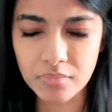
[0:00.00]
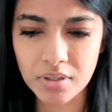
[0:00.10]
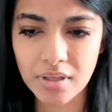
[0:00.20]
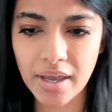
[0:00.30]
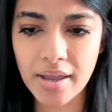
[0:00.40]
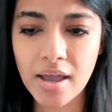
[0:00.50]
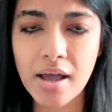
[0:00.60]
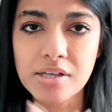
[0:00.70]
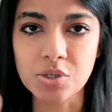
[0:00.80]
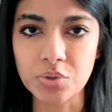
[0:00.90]
Okay,
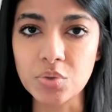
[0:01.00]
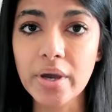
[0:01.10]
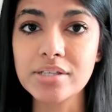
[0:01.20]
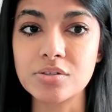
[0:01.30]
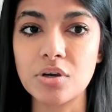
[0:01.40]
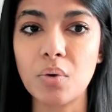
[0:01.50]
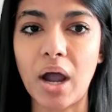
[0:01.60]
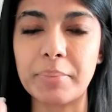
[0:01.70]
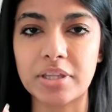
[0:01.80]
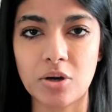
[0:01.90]
so you guys know
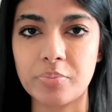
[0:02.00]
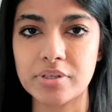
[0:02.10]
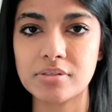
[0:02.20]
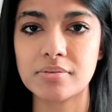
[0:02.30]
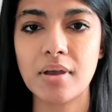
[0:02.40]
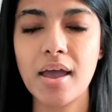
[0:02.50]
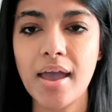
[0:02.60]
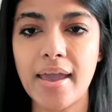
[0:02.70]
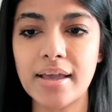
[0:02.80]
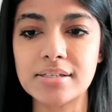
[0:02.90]
I'm a therapist,
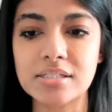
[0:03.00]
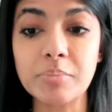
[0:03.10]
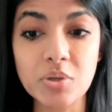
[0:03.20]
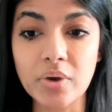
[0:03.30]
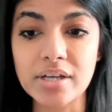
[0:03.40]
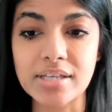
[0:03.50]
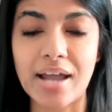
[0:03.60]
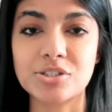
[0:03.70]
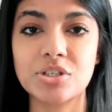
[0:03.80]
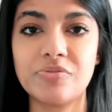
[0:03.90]
and some of you guys
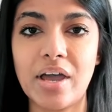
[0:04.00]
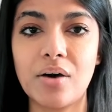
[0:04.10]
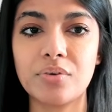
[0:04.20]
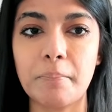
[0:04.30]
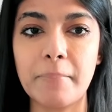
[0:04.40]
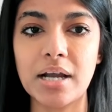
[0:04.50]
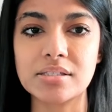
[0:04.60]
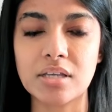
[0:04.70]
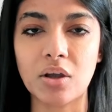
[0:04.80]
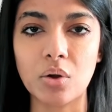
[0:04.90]
actually found my
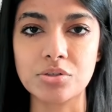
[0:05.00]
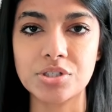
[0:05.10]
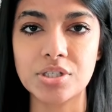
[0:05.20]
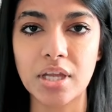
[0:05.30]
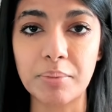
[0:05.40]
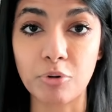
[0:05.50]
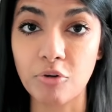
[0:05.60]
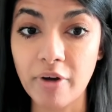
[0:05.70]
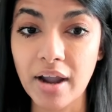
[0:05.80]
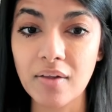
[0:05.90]
Psychology Today
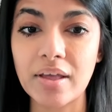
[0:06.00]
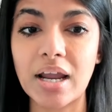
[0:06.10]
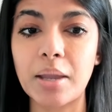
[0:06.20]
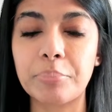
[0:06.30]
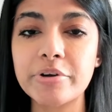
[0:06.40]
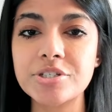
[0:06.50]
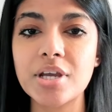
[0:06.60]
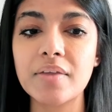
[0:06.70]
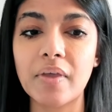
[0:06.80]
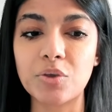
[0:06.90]
profile, and I
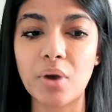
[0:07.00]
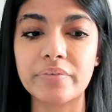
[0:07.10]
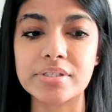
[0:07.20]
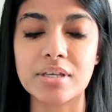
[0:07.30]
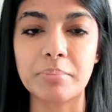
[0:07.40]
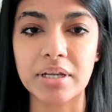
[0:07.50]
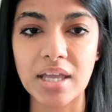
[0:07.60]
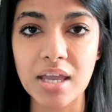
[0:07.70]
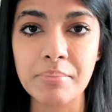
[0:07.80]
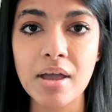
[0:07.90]
appreciate that you haven't said my
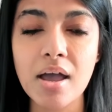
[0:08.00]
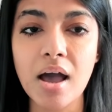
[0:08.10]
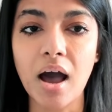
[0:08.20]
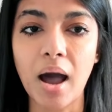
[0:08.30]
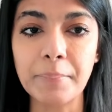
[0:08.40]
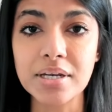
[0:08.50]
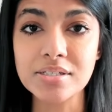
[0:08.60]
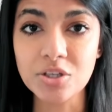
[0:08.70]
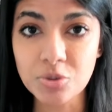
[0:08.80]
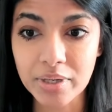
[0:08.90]
name. I'm going to
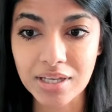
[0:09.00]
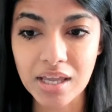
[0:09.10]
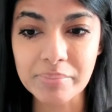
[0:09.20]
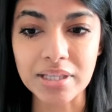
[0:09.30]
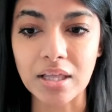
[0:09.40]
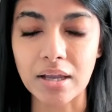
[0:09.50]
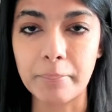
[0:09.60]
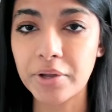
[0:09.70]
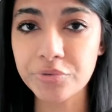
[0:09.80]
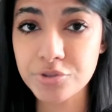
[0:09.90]
tell you my name in like
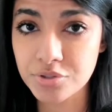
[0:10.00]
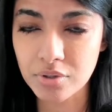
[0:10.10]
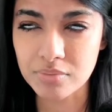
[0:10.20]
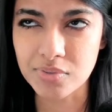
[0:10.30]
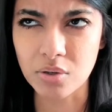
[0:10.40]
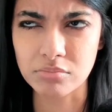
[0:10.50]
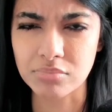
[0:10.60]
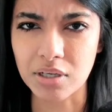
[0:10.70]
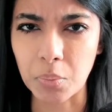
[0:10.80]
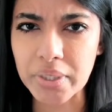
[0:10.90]

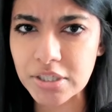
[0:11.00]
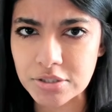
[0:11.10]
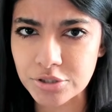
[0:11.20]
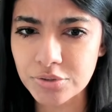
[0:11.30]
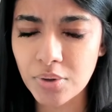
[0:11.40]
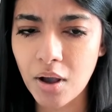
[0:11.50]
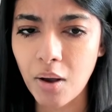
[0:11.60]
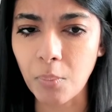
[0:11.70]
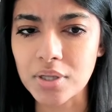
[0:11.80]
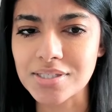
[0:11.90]
a week or two
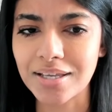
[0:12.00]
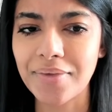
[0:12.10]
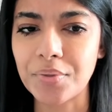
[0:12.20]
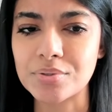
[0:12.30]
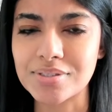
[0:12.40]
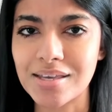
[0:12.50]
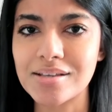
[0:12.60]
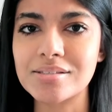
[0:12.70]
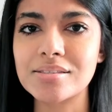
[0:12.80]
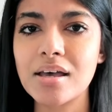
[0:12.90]
once I get those
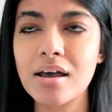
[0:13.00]
things